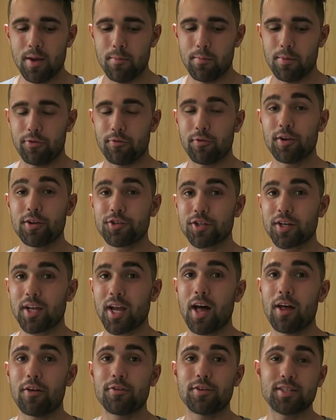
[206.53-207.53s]
The 300
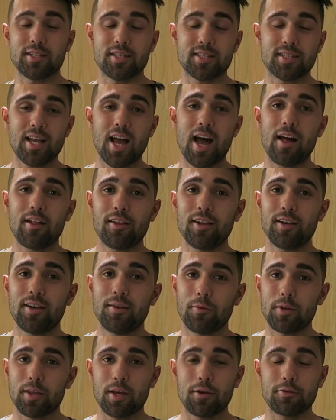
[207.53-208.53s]
calories of
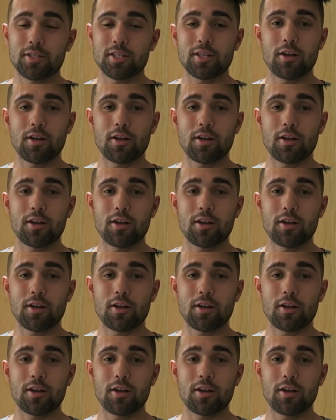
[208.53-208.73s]
salad without